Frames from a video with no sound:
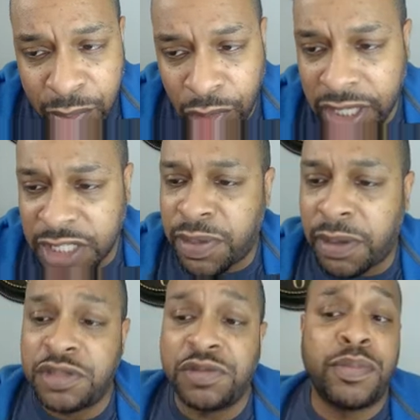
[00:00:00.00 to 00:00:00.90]
Morgan has
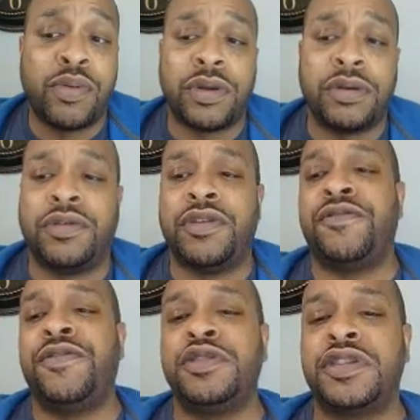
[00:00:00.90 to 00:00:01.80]
published a report on the
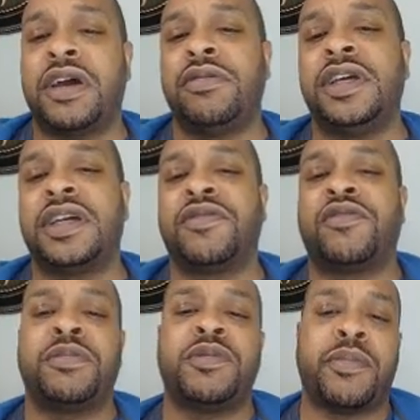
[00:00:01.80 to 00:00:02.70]
future outlook of
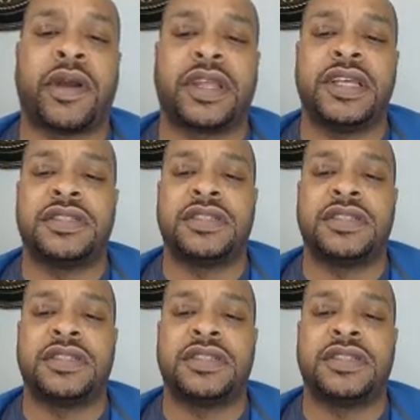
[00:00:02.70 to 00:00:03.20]
crypto markets,